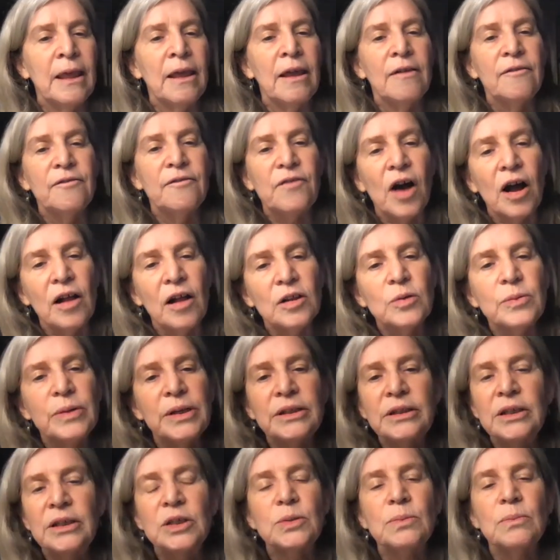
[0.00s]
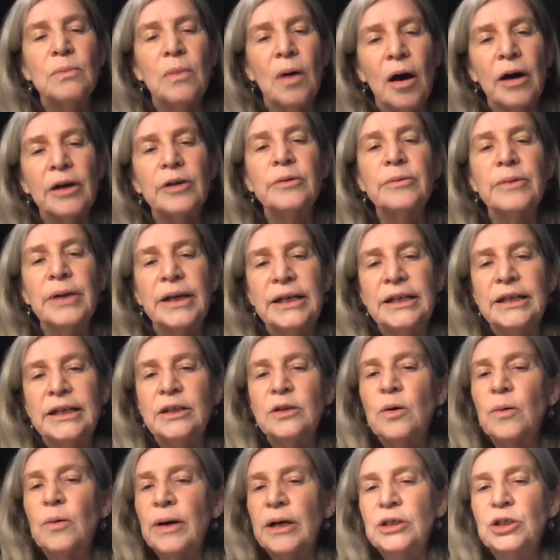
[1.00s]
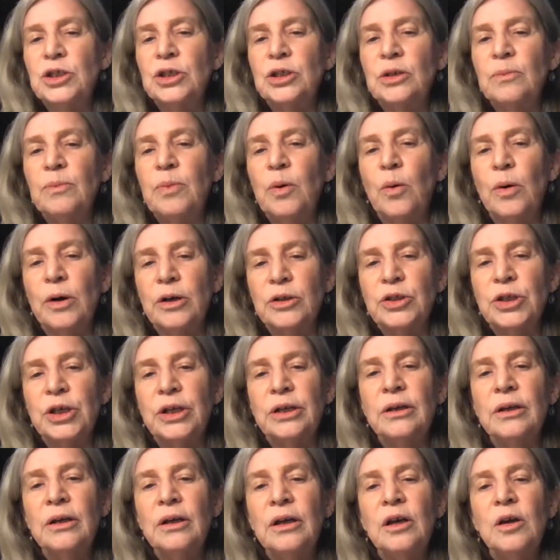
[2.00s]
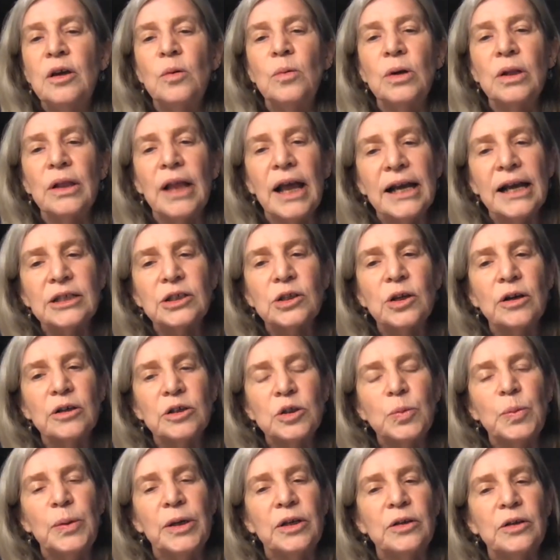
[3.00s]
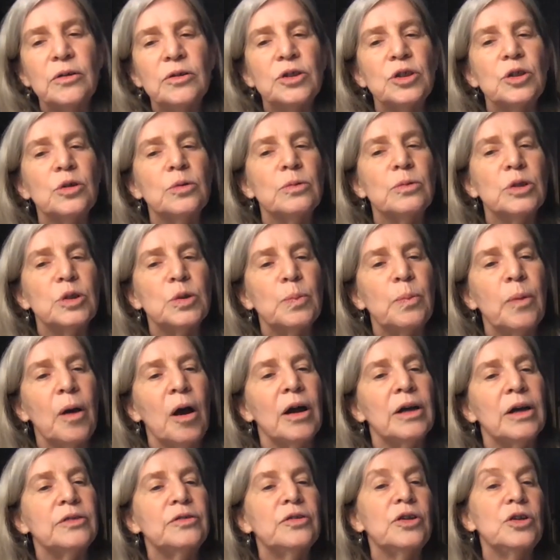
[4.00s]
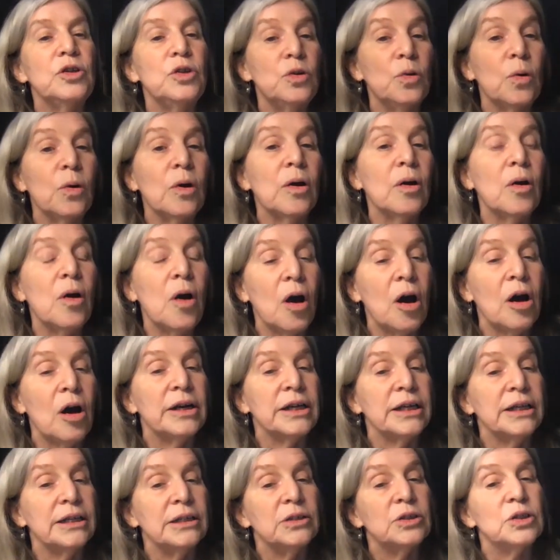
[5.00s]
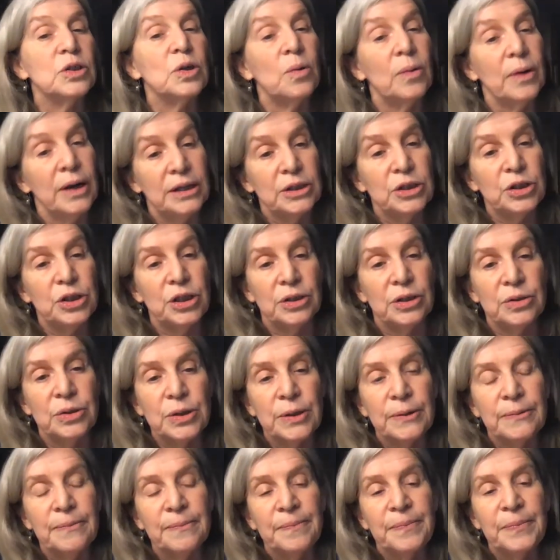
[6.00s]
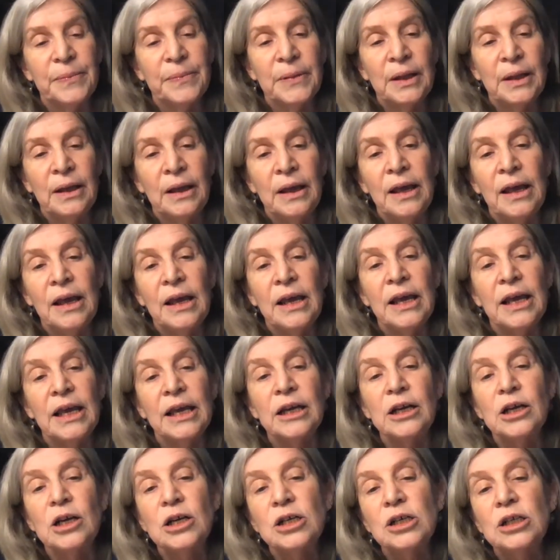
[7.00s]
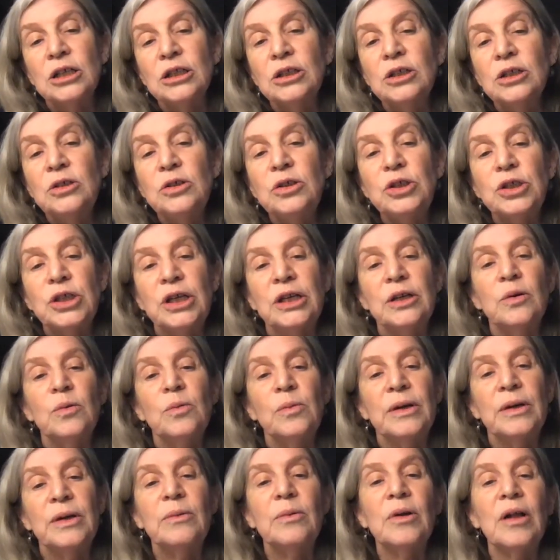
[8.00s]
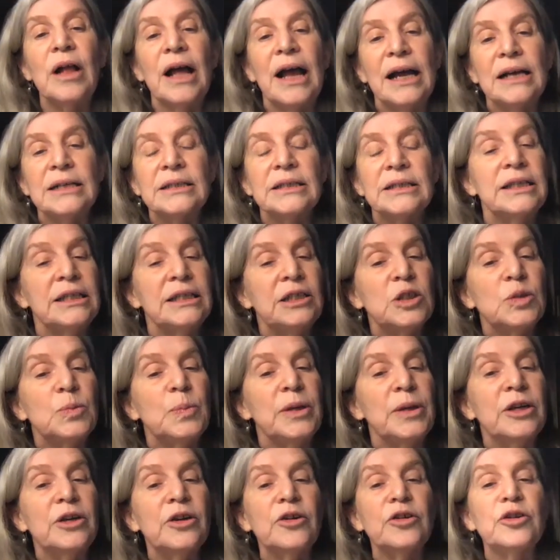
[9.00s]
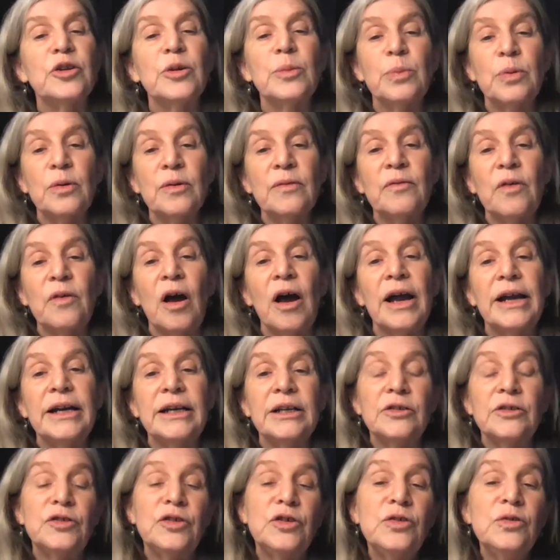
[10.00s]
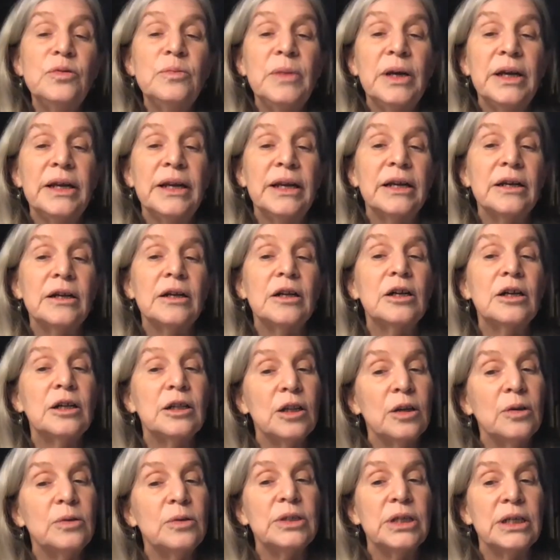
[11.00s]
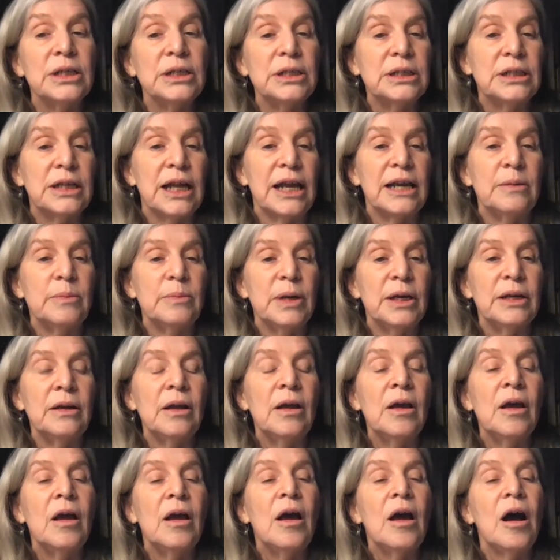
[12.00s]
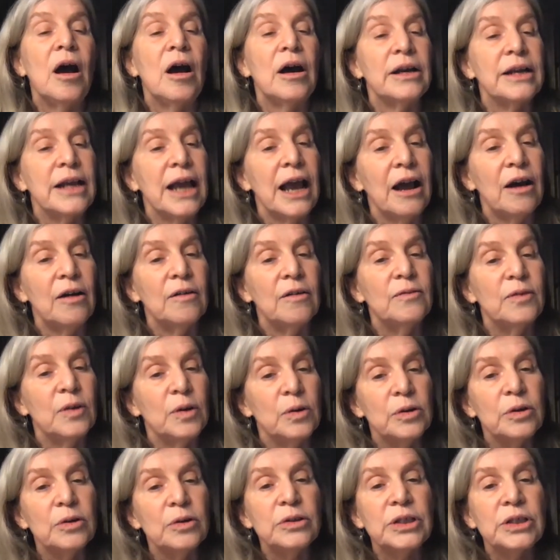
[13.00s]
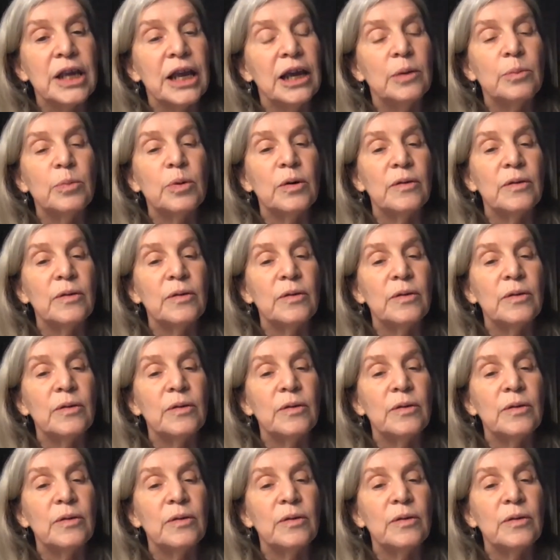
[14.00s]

Following this moderated question portion, we'll ask our speakers to respond to your audience questions. In conclusion, we will ask each speaker to provide a 2-minute closing statement on how voters can